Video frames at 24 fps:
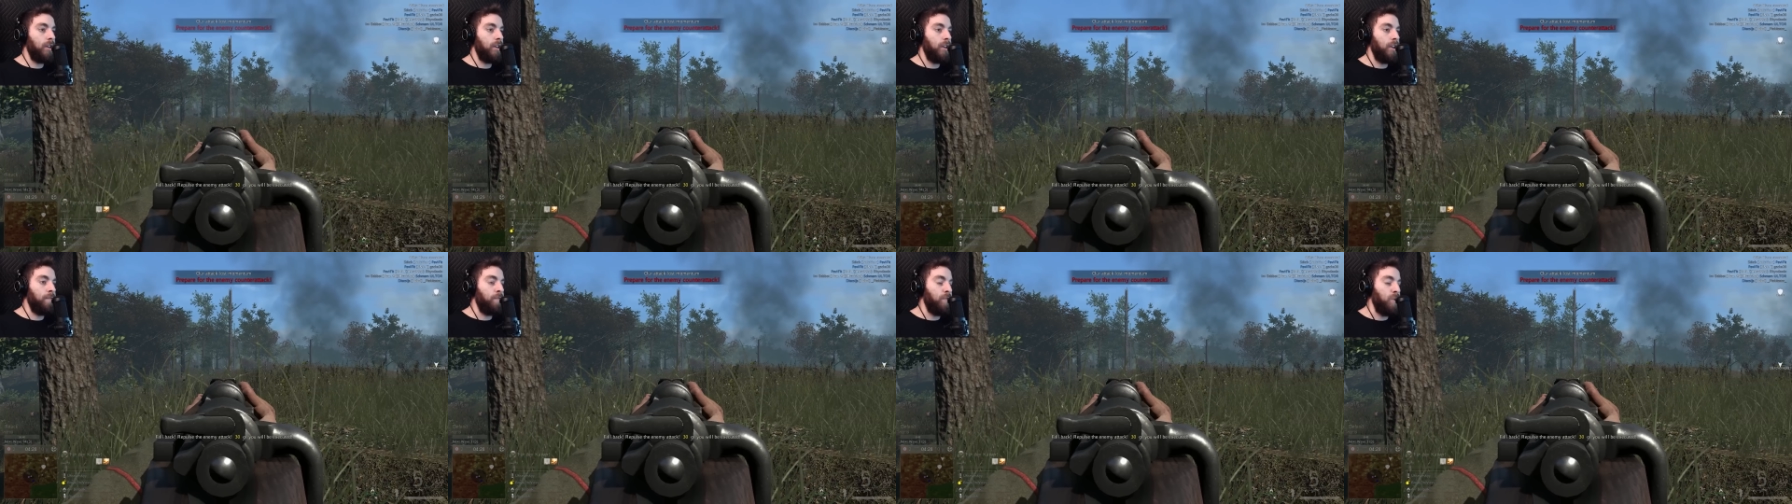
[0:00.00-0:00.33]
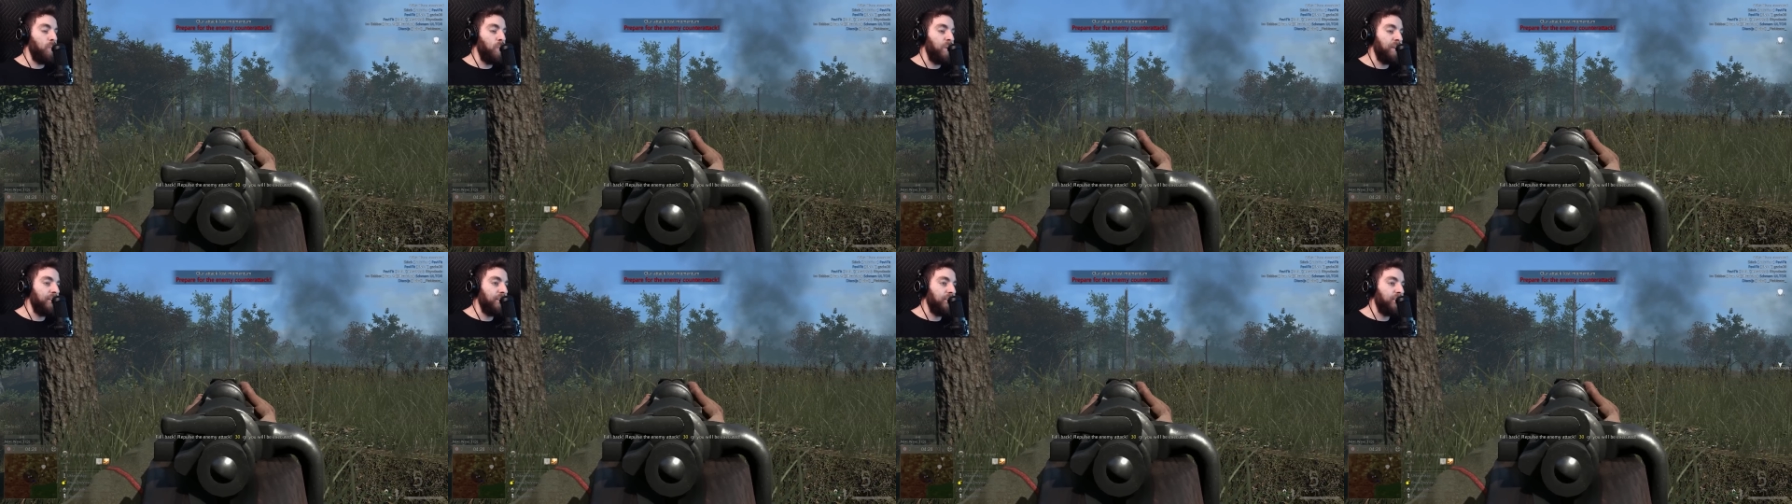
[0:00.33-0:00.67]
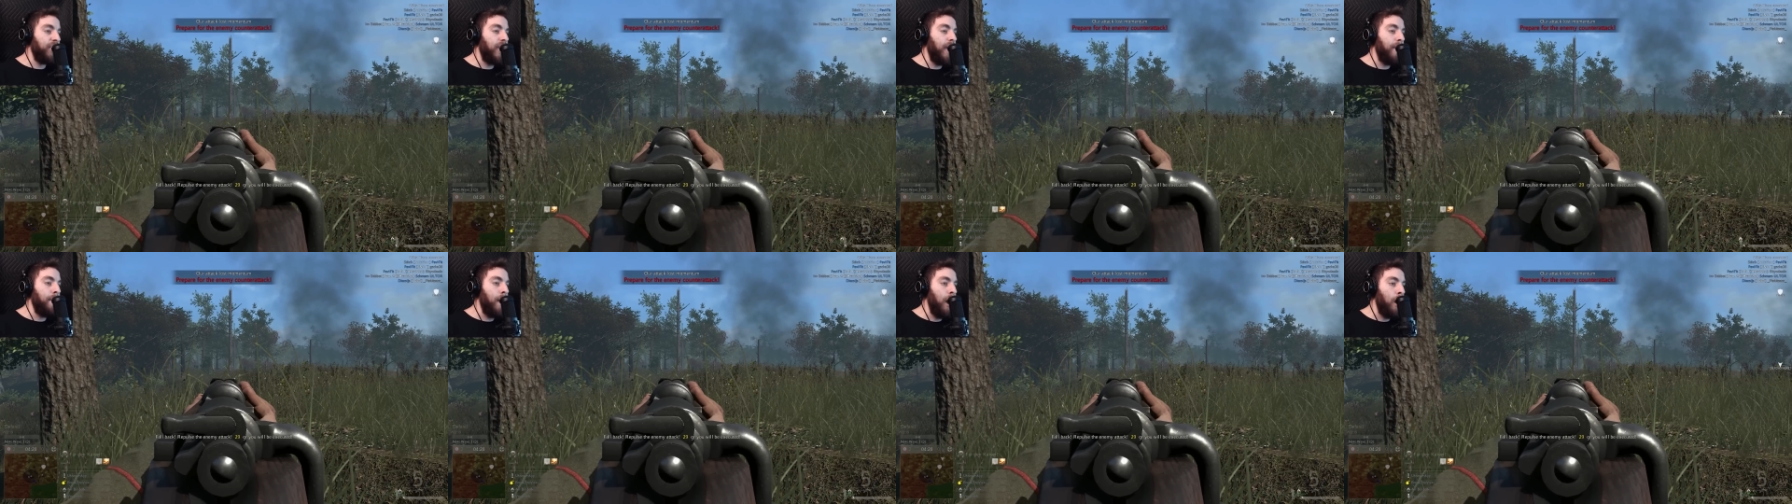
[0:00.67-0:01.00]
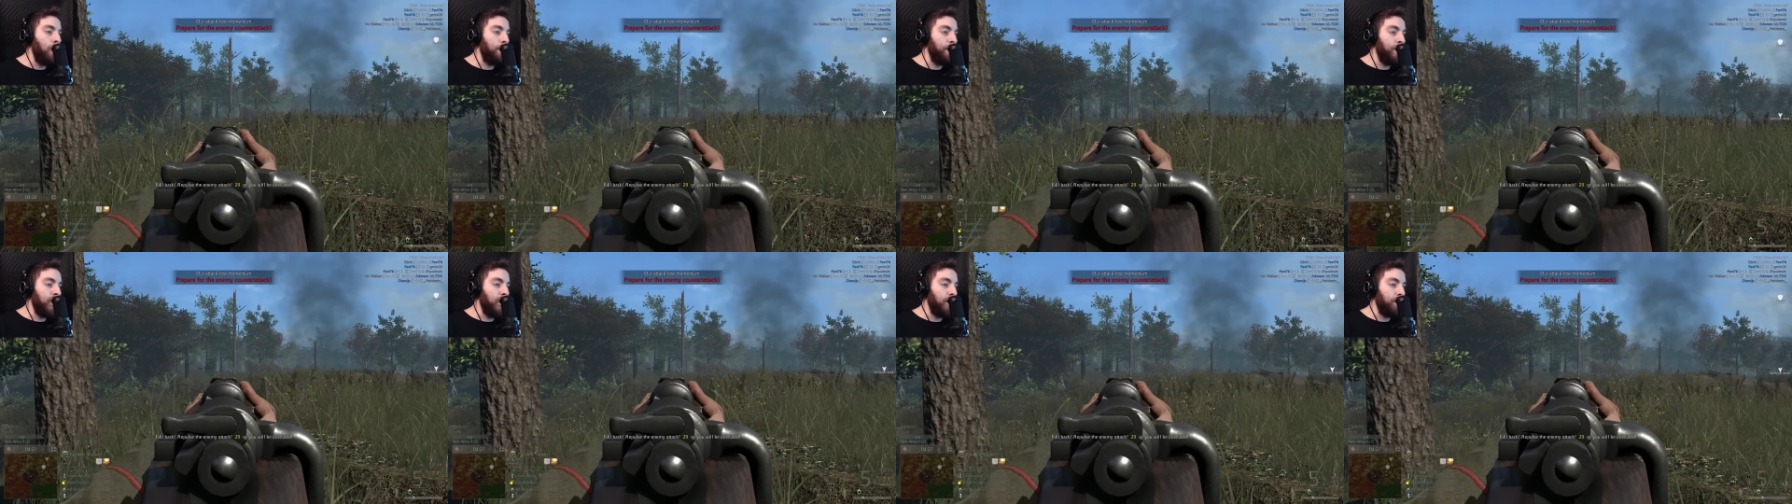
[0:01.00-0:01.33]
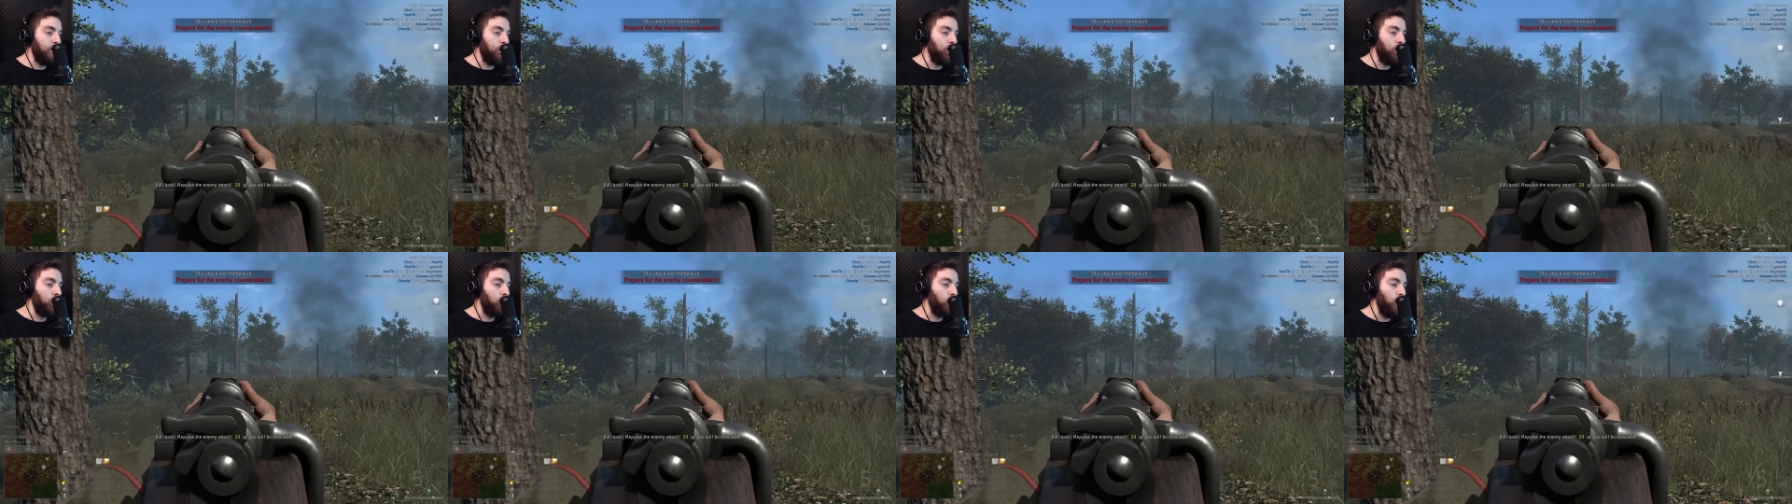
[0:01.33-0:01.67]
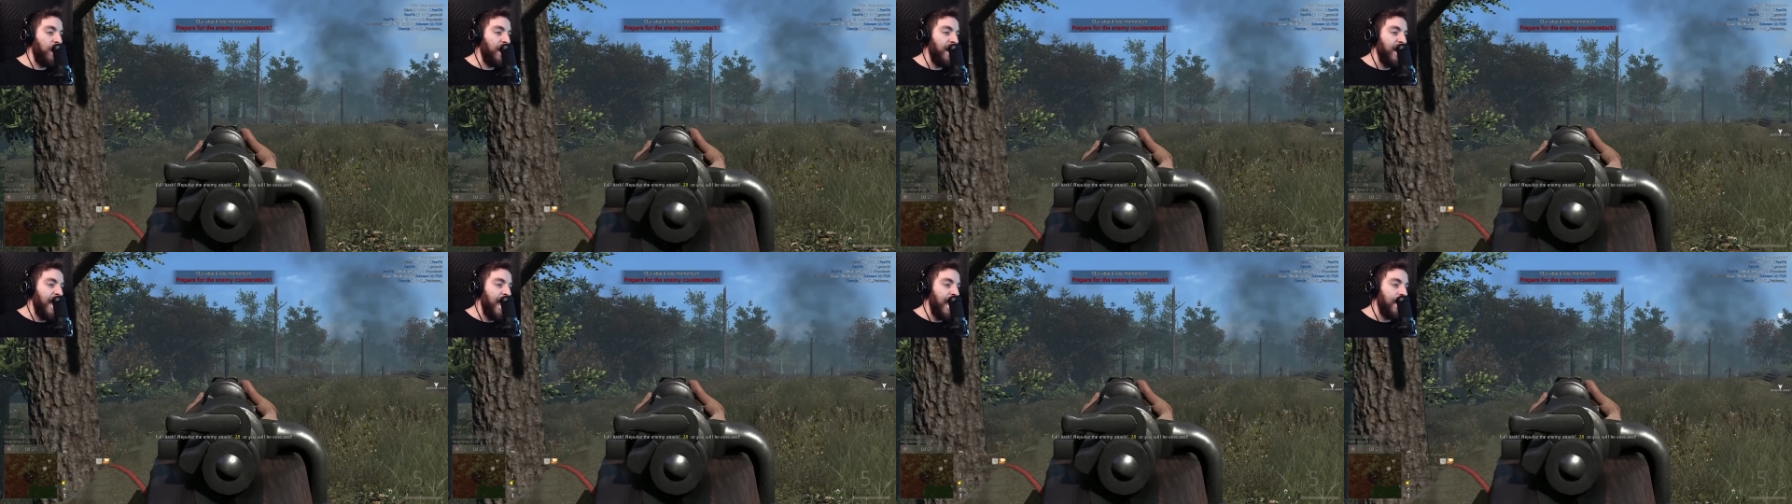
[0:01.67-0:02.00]
If we win this game, I'll become
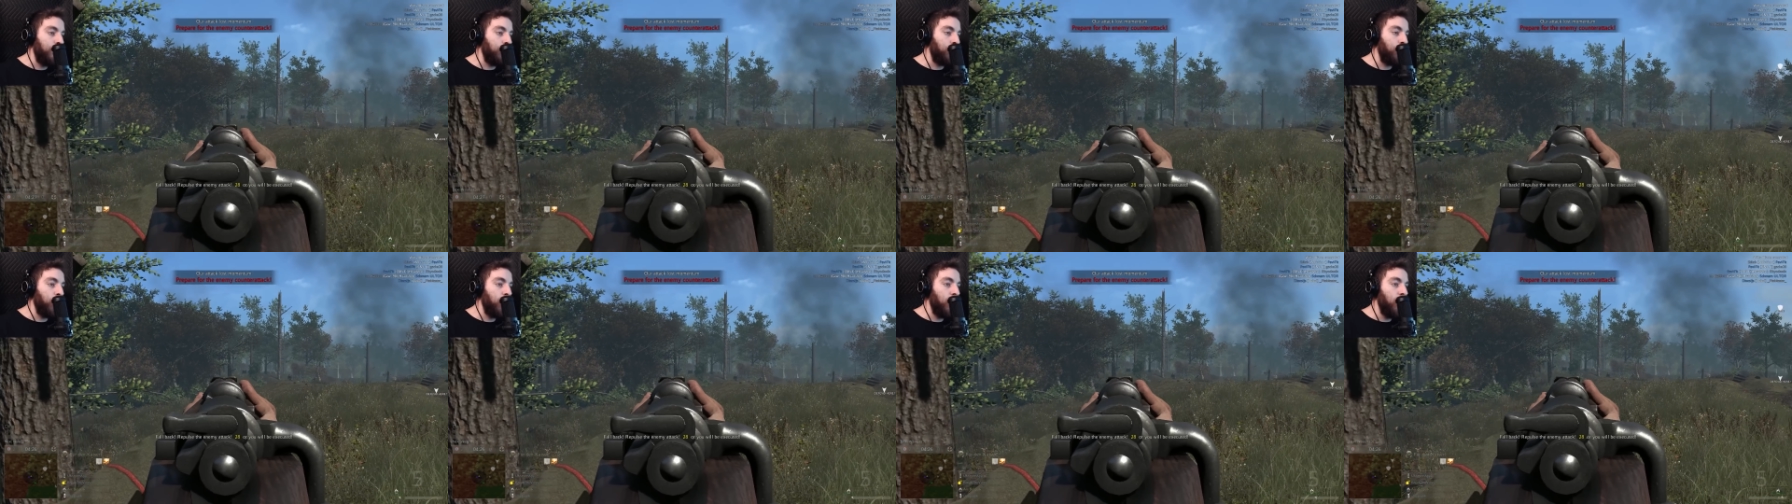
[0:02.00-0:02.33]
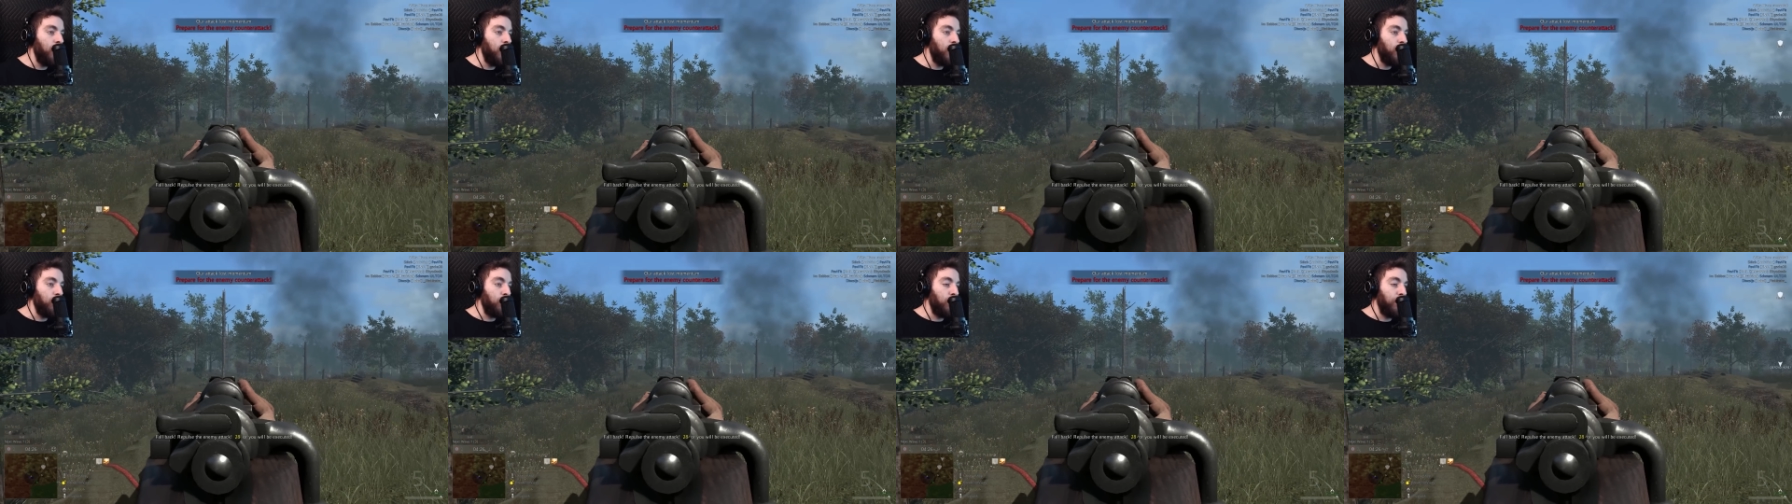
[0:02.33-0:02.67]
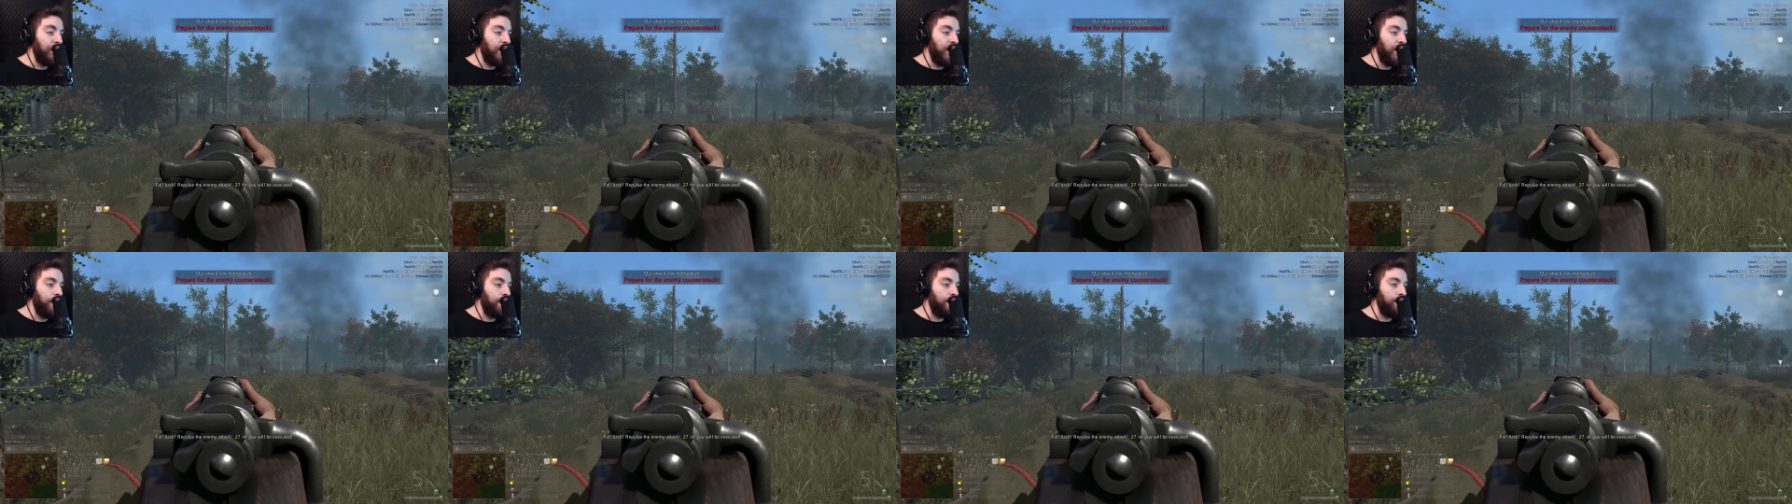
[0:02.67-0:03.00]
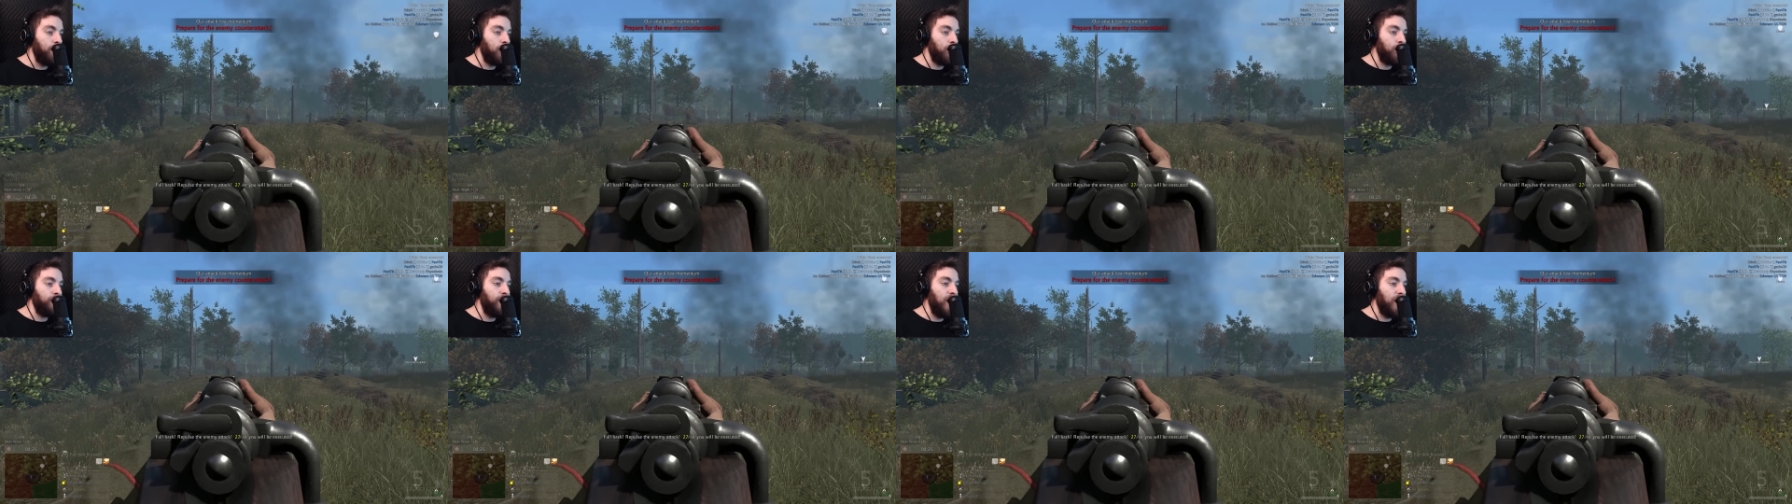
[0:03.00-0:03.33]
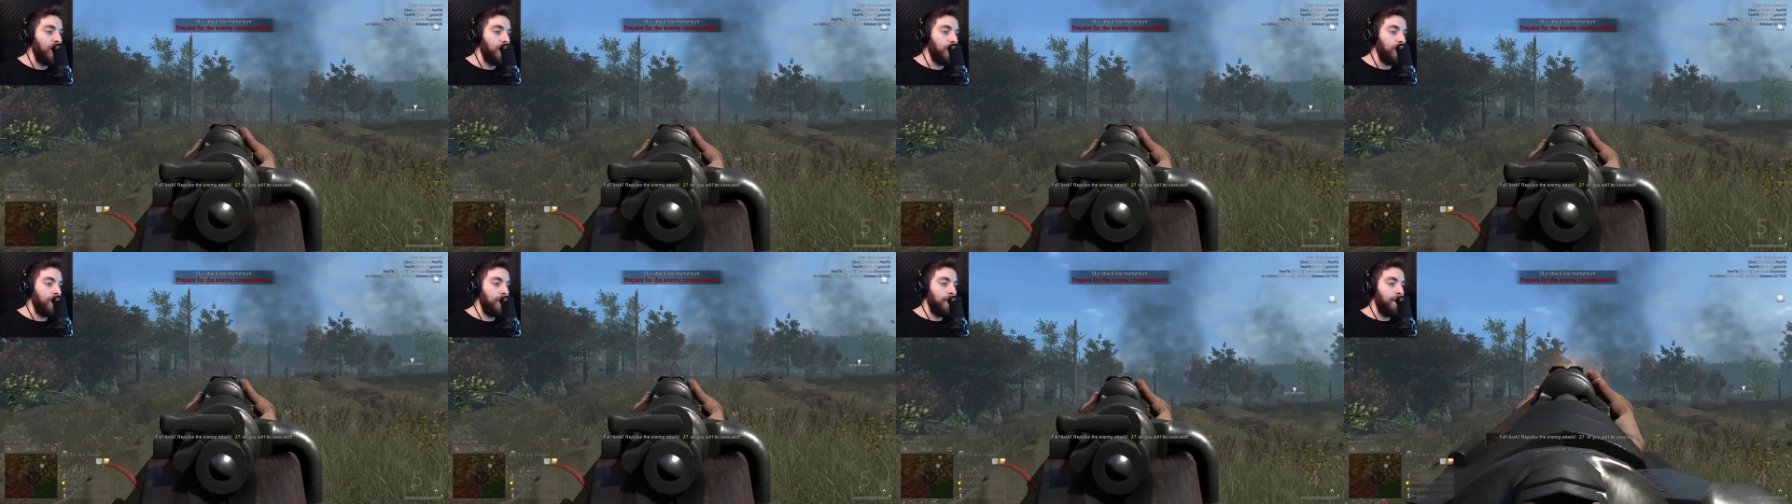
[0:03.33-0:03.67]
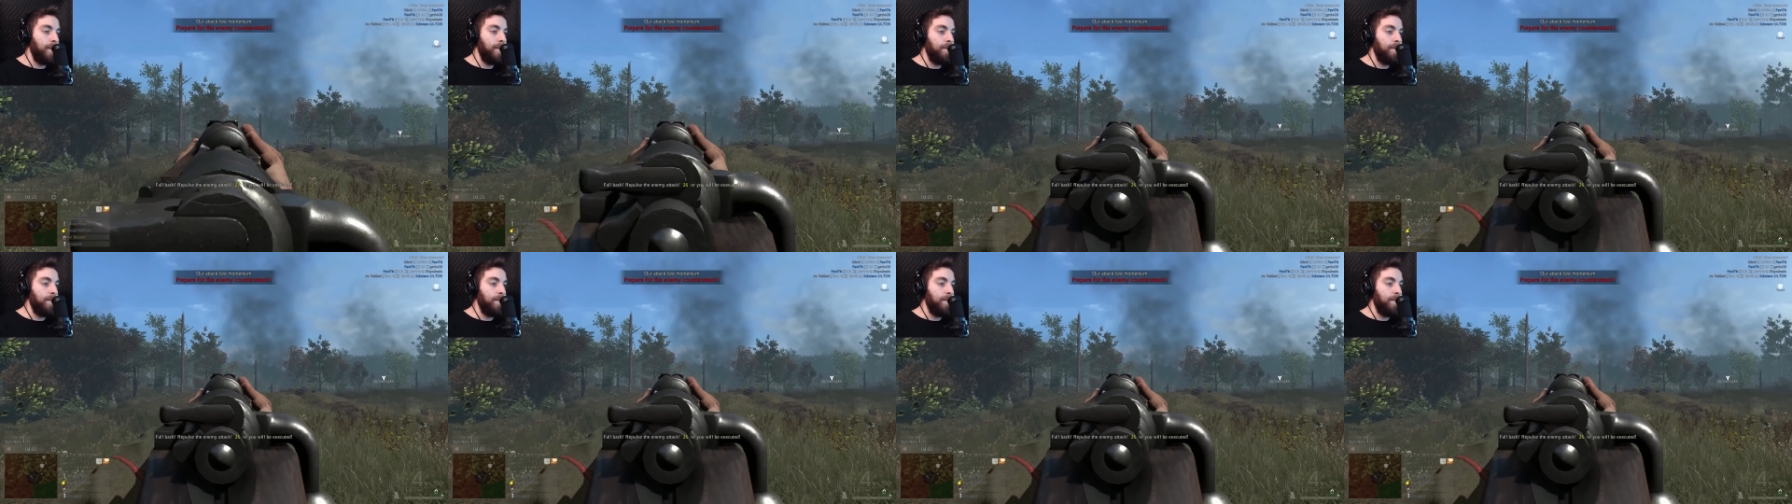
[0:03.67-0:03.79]
straight edge. You heard it here first, fellas.